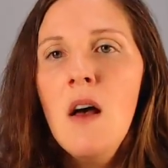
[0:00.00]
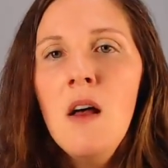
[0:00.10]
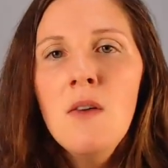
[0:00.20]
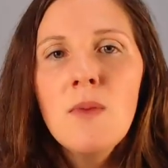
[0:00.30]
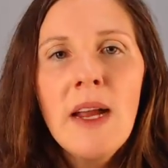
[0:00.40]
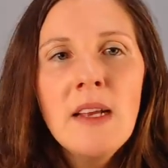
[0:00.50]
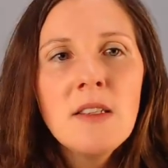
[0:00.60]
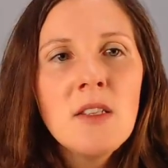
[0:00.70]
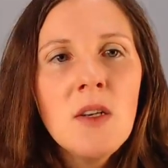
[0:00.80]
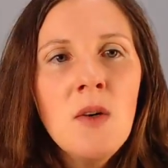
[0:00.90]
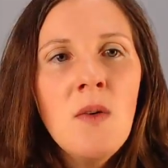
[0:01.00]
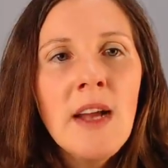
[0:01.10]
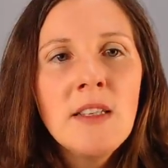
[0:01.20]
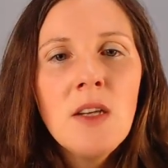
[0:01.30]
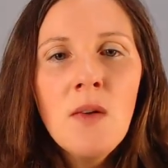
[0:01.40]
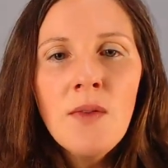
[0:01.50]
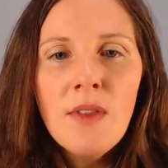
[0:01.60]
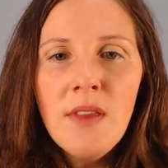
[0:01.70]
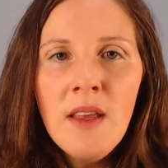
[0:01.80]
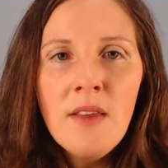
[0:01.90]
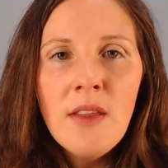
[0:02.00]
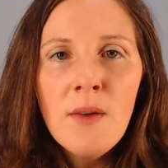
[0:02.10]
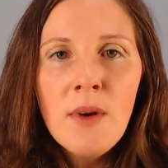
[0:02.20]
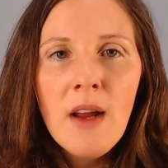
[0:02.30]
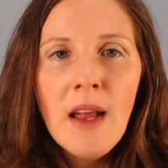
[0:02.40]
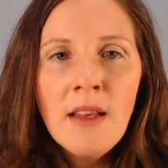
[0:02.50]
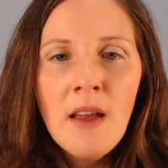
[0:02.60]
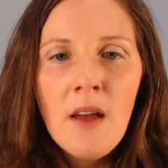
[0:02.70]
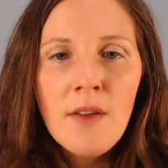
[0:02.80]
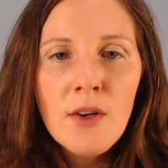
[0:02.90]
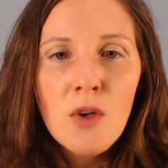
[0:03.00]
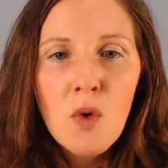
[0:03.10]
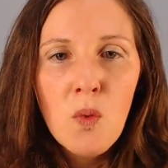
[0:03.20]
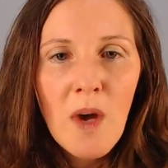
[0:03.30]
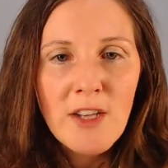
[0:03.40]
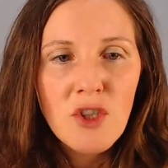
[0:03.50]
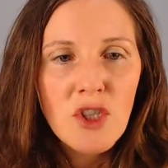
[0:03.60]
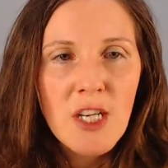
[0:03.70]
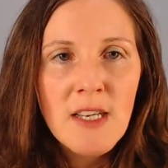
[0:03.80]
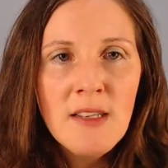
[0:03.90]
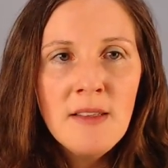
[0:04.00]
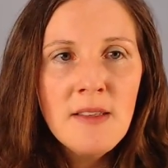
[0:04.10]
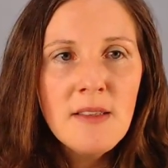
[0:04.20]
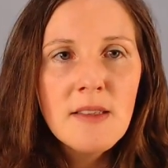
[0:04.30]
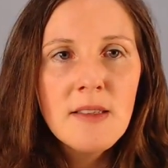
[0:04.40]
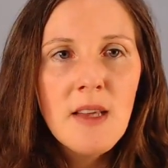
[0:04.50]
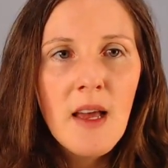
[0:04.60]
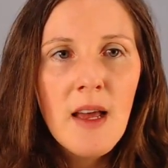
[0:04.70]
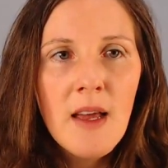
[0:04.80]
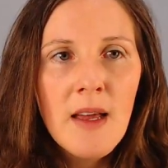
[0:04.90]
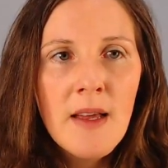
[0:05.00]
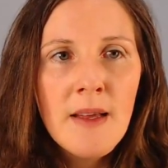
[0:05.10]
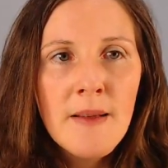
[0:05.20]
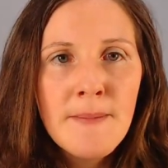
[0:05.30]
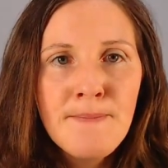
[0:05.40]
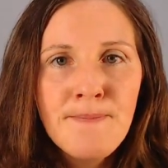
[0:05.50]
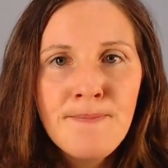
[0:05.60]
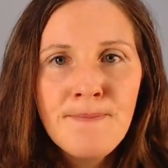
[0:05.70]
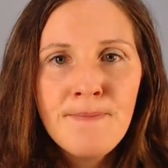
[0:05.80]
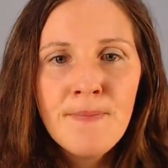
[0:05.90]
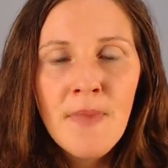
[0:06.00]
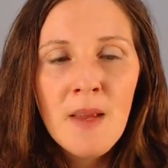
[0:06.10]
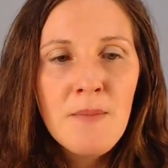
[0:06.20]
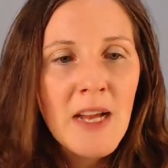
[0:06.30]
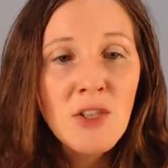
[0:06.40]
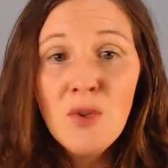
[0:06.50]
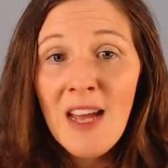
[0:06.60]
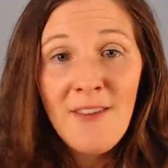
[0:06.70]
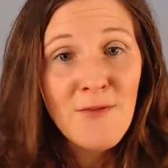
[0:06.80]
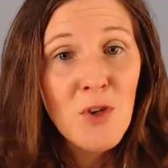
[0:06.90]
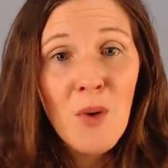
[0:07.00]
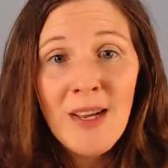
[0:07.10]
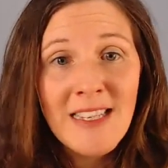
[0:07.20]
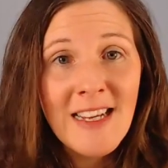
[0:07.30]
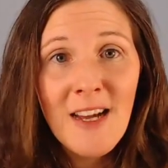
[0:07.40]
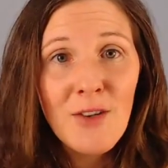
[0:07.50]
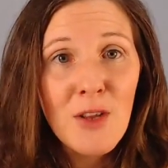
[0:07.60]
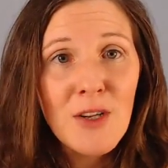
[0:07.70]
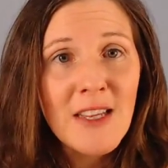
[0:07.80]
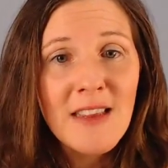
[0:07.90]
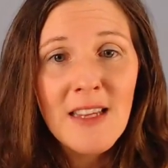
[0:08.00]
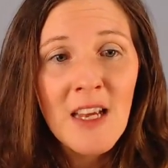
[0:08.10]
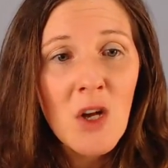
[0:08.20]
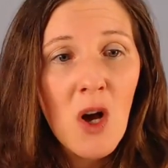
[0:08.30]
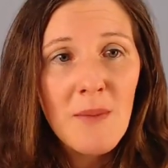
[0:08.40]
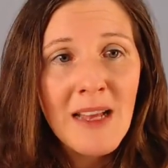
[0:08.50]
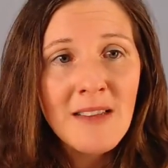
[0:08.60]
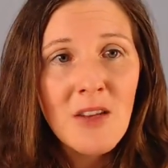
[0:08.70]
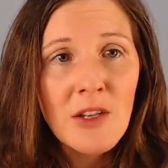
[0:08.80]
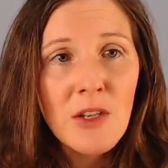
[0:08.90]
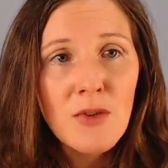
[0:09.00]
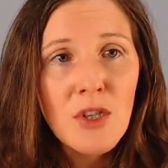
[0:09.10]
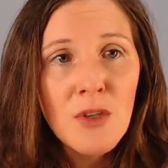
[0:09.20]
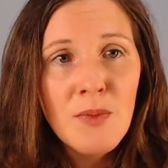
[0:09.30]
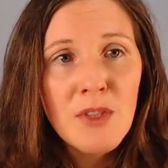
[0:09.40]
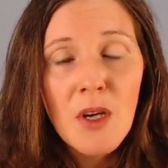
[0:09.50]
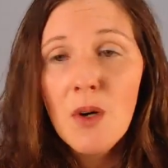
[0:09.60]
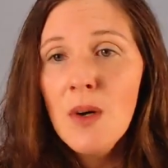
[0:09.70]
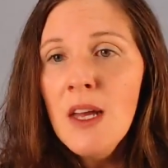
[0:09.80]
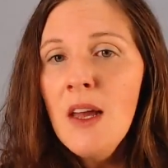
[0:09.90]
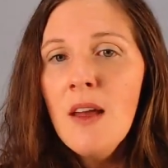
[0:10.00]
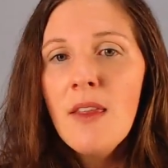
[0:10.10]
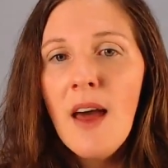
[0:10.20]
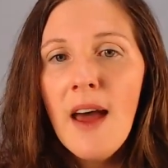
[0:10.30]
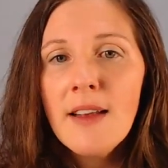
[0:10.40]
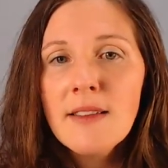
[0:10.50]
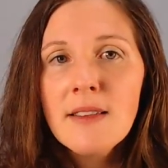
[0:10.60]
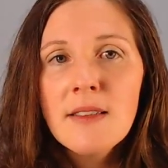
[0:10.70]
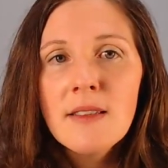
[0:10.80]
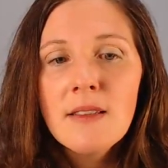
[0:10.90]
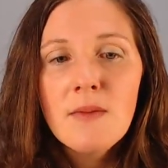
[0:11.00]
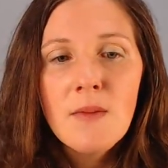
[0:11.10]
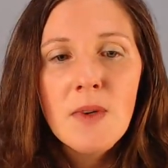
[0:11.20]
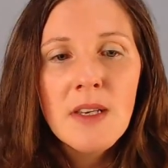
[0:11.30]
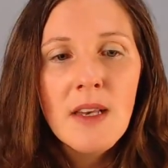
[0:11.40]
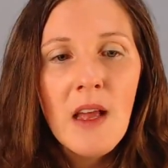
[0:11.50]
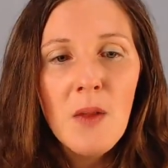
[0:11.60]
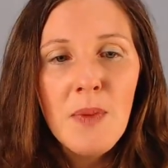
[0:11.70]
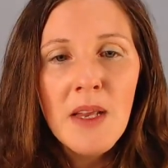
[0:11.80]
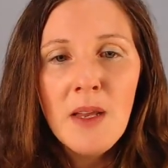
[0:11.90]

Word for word: All right, so I don't think there were any other questions. Mind you, I have no idea how to look at the comments on YouTube, so that wouldn't help